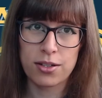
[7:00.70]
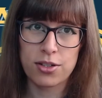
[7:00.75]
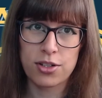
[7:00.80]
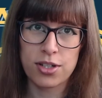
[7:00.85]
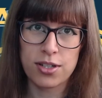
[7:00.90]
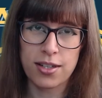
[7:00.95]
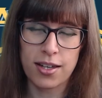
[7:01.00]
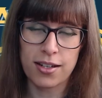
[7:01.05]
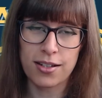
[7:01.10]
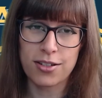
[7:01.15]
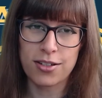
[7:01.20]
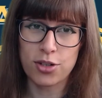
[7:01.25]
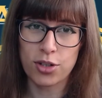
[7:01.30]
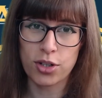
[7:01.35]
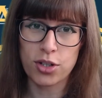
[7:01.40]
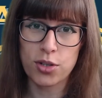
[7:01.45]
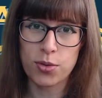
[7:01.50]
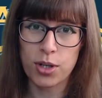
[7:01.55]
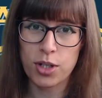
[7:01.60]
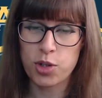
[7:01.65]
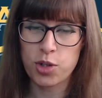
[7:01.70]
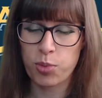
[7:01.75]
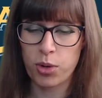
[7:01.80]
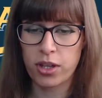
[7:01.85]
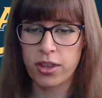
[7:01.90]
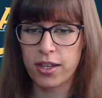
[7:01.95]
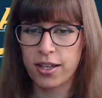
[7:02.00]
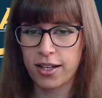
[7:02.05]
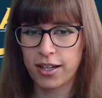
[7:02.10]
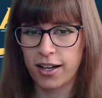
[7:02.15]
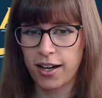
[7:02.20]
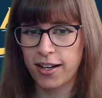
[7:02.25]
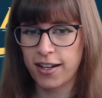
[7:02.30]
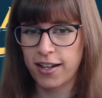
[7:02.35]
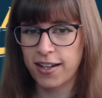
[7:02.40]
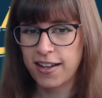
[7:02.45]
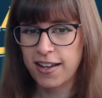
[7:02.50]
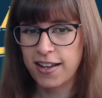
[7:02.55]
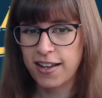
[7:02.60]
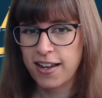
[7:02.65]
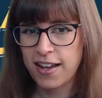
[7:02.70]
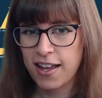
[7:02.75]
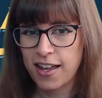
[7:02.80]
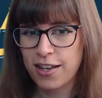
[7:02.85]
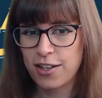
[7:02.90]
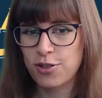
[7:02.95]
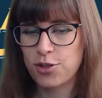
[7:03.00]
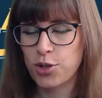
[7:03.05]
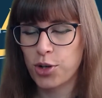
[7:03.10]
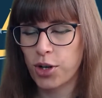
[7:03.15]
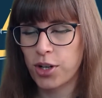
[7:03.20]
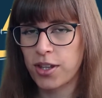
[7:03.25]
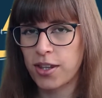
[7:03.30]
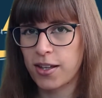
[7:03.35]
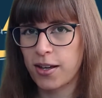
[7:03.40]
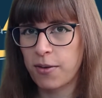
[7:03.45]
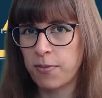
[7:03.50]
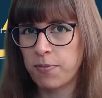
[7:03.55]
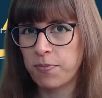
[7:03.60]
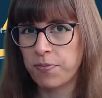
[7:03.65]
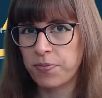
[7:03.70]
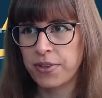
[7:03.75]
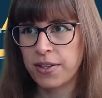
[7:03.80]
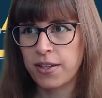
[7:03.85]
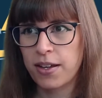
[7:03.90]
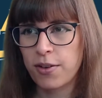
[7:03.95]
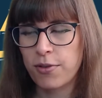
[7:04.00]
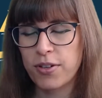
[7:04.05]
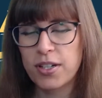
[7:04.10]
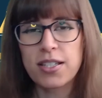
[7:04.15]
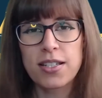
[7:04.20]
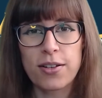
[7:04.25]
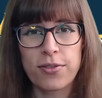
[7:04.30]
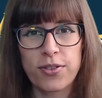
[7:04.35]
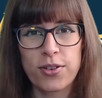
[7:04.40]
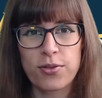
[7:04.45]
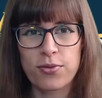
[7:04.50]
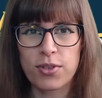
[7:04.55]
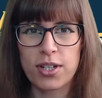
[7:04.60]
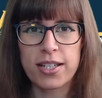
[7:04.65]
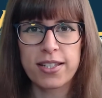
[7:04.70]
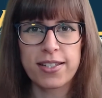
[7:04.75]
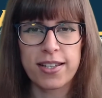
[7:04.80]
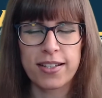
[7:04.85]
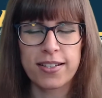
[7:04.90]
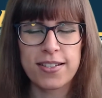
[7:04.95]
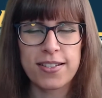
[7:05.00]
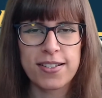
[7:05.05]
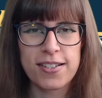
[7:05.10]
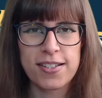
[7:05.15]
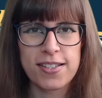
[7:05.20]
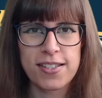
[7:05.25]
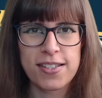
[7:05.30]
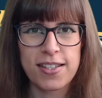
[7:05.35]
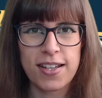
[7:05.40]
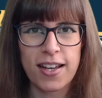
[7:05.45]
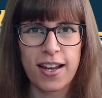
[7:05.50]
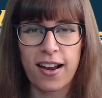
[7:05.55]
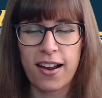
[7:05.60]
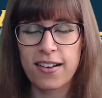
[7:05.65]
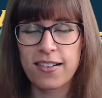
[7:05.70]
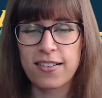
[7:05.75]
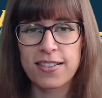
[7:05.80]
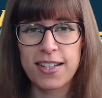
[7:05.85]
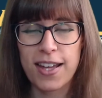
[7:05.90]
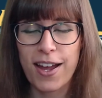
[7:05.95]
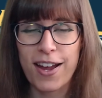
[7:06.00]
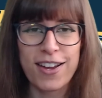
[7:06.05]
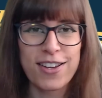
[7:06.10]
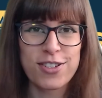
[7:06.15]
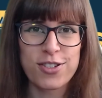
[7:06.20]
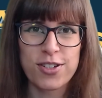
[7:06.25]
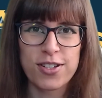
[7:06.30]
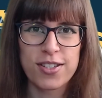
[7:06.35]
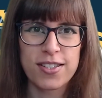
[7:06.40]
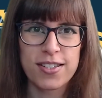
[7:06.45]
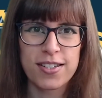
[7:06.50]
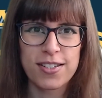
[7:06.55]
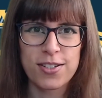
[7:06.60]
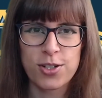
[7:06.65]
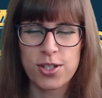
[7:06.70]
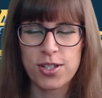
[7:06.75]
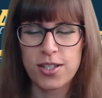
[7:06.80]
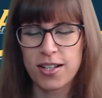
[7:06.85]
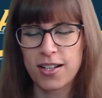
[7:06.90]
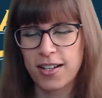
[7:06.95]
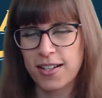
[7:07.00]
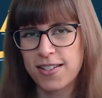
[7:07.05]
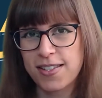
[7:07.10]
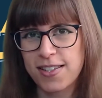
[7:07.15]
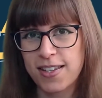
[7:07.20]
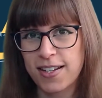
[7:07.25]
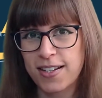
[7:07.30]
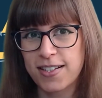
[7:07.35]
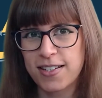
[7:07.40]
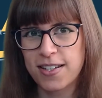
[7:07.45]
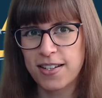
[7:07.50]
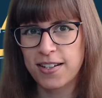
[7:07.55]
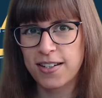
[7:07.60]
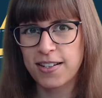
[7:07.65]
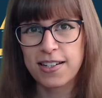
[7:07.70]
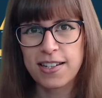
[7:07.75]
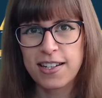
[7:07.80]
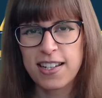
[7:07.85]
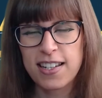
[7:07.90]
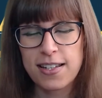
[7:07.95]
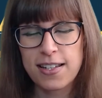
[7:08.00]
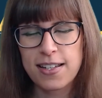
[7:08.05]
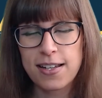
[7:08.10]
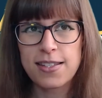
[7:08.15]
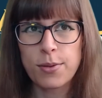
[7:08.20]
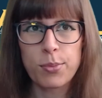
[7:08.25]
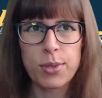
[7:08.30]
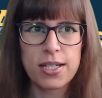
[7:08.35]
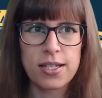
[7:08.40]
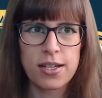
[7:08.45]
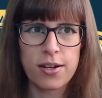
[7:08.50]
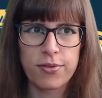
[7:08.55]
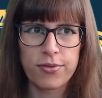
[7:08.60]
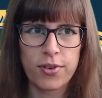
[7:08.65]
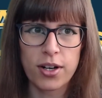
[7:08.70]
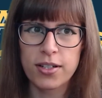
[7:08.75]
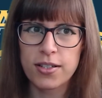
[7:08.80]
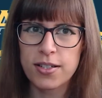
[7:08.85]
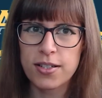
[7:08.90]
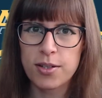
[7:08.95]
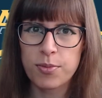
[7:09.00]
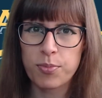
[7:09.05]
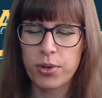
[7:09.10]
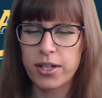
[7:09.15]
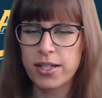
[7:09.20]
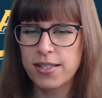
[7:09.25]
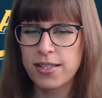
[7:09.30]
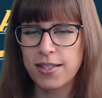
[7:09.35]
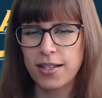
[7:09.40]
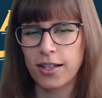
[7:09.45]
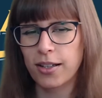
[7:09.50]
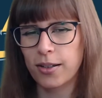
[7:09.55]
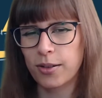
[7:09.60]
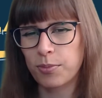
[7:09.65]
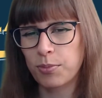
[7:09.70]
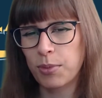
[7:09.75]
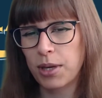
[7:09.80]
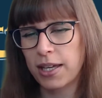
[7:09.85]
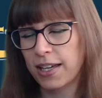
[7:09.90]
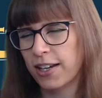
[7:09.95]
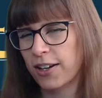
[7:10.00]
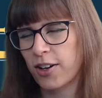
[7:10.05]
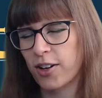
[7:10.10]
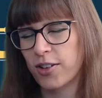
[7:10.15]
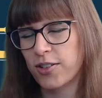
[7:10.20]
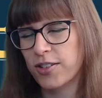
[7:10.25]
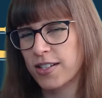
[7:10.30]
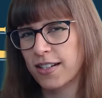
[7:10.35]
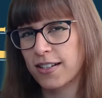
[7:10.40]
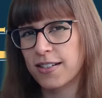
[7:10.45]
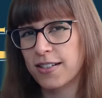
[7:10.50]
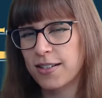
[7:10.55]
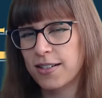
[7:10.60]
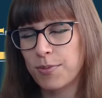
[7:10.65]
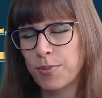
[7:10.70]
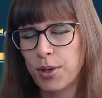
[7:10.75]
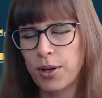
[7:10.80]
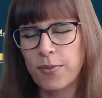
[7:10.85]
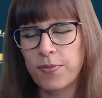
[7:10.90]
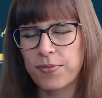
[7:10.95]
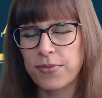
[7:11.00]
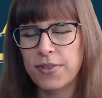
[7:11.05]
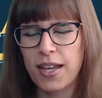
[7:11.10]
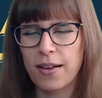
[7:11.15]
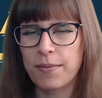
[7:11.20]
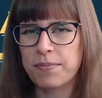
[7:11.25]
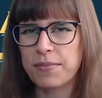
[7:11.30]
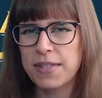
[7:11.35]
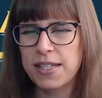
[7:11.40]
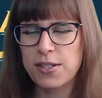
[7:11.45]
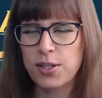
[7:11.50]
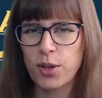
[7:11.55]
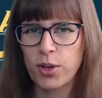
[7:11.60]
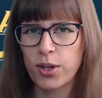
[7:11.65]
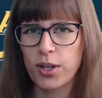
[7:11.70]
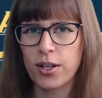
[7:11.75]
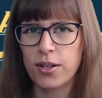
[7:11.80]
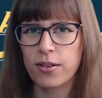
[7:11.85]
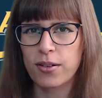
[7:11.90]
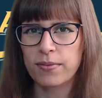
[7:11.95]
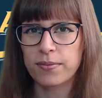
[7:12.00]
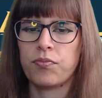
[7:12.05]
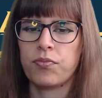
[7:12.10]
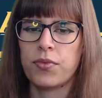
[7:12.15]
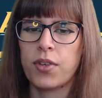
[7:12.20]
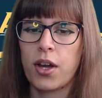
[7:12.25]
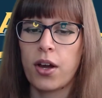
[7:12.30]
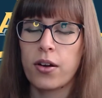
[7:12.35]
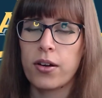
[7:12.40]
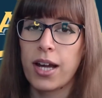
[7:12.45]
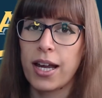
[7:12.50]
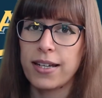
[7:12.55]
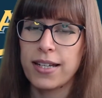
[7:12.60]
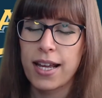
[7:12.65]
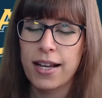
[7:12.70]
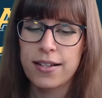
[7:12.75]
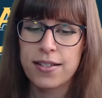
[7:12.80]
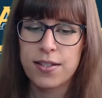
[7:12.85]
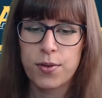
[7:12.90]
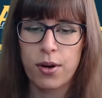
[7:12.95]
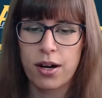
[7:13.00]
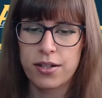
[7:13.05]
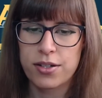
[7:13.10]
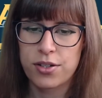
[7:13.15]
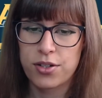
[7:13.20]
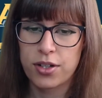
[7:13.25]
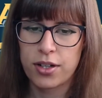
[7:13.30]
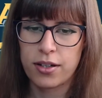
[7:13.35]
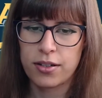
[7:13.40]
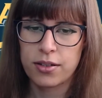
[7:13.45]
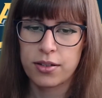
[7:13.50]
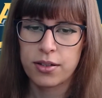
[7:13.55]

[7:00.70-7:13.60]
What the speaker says: as I enjoy Twitch, but I think I enjoy them for different reasons. And yeah, it's just a nice thing it's something different, but it's still making content. But yeah, it's all good. Okay, next question.